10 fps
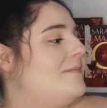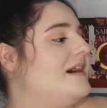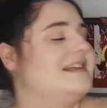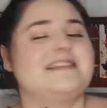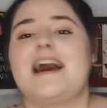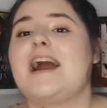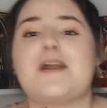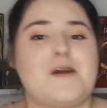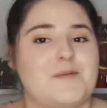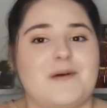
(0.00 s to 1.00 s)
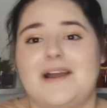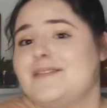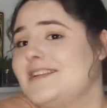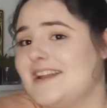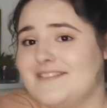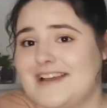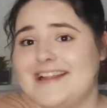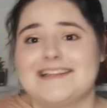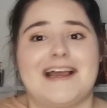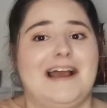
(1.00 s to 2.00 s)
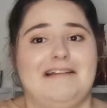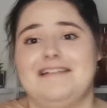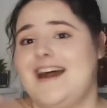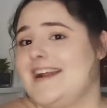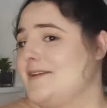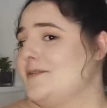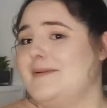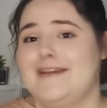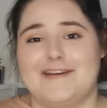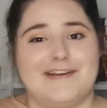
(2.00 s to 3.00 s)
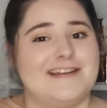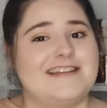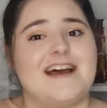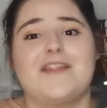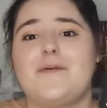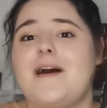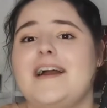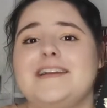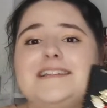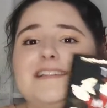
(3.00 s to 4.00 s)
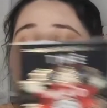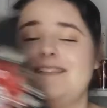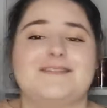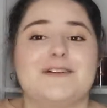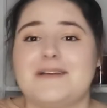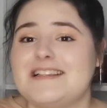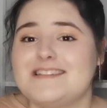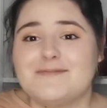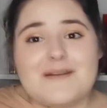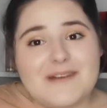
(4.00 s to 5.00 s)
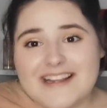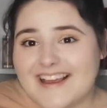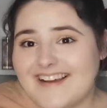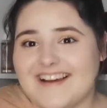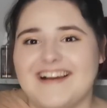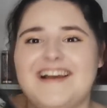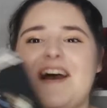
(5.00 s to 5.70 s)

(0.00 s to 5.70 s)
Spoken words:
But I hope I will love it and it will be good. Otherwise, what a waste of my money, huh?